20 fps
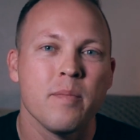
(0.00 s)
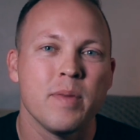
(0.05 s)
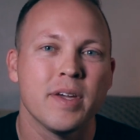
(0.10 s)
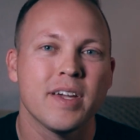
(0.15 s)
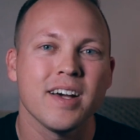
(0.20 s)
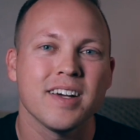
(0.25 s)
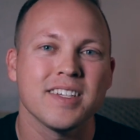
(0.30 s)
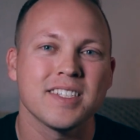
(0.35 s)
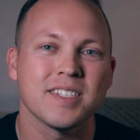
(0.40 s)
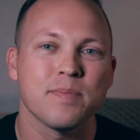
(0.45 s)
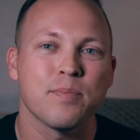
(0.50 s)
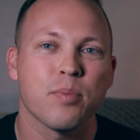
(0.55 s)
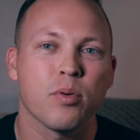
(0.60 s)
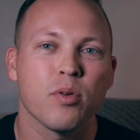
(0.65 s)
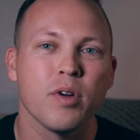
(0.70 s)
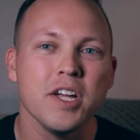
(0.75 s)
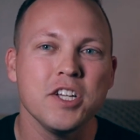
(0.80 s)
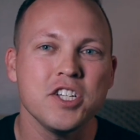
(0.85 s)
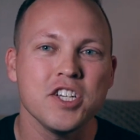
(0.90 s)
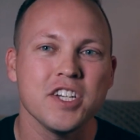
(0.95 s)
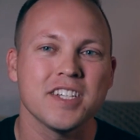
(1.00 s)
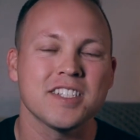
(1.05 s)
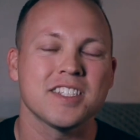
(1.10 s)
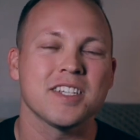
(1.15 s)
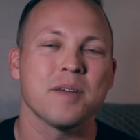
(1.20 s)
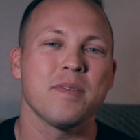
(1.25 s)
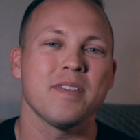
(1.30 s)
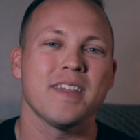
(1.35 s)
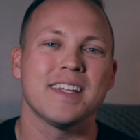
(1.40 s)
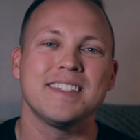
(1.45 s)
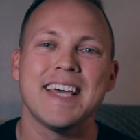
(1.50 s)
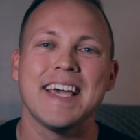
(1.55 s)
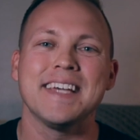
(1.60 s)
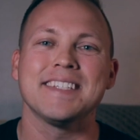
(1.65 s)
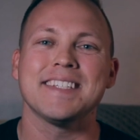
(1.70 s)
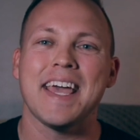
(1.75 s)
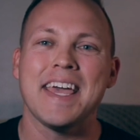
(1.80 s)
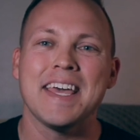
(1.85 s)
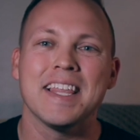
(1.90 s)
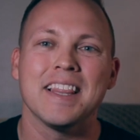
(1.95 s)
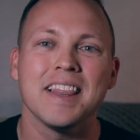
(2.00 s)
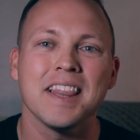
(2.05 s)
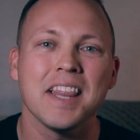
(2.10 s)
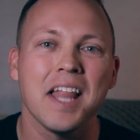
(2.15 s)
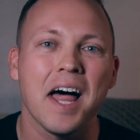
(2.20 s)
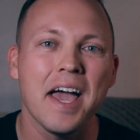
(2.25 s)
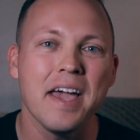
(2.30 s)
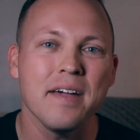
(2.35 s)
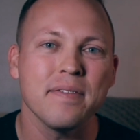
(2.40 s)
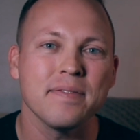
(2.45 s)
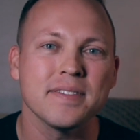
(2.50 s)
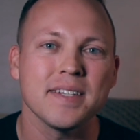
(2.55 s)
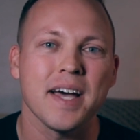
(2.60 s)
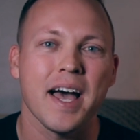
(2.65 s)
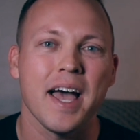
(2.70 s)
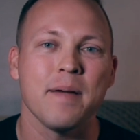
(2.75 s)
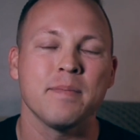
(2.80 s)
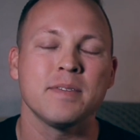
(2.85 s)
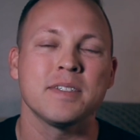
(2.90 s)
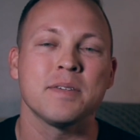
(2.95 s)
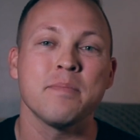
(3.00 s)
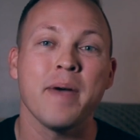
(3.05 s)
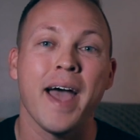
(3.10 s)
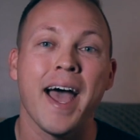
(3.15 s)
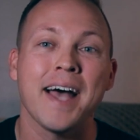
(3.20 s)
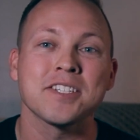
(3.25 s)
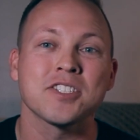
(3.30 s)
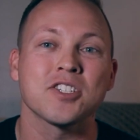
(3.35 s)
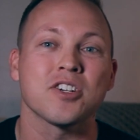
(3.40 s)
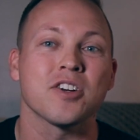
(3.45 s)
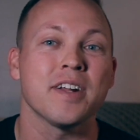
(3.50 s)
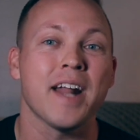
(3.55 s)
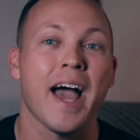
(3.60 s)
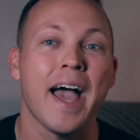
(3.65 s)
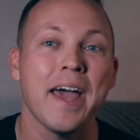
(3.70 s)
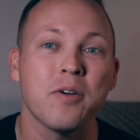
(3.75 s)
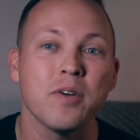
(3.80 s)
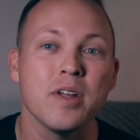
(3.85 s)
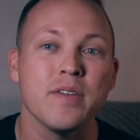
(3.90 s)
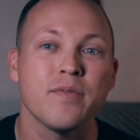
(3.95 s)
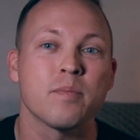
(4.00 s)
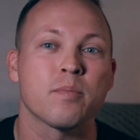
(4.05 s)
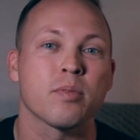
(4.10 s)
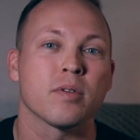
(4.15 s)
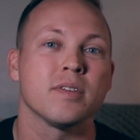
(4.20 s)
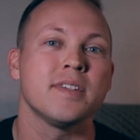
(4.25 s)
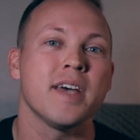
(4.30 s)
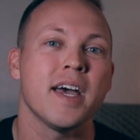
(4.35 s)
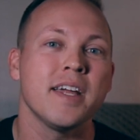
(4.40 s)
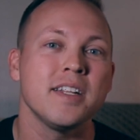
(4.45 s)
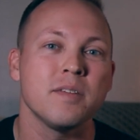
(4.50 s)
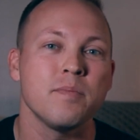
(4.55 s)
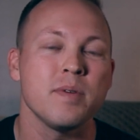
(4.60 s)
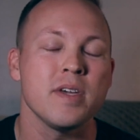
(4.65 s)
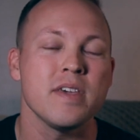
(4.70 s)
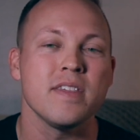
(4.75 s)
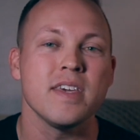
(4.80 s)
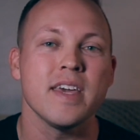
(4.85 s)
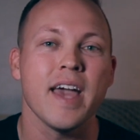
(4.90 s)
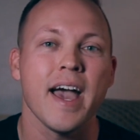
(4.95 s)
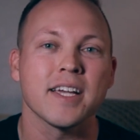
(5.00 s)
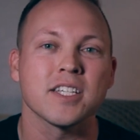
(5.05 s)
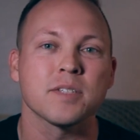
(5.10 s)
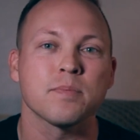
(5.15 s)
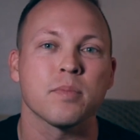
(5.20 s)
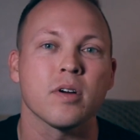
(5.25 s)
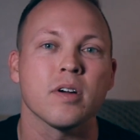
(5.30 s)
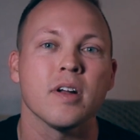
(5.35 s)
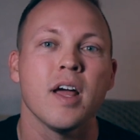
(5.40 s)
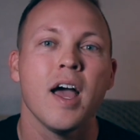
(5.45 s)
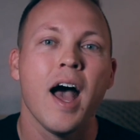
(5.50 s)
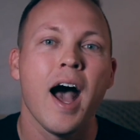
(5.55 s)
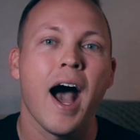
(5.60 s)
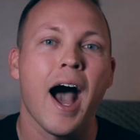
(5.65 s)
because preaching is something that takes a lifetime to master, and I don't even pretend to be the expert.